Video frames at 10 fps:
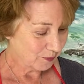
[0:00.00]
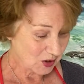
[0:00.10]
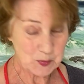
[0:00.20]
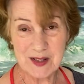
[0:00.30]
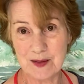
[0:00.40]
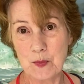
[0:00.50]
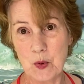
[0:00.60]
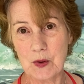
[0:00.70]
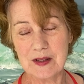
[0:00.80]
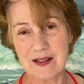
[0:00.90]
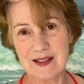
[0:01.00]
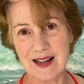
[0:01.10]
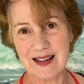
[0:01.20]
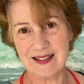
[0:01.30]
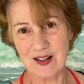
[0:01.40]
must be as important
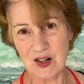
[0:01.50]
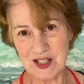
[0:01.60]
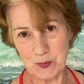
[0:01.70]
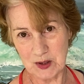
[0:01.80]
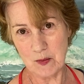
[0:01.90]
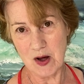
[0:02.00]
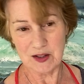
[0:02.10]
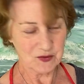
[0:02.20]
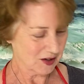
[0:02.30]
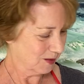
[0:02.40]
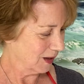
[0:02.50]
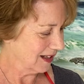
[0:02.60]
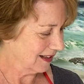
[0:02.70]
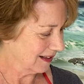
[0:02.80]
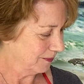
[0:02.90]
as learning to put them on in the first
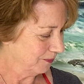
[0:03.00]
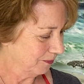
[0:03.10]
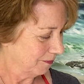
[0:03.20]
place.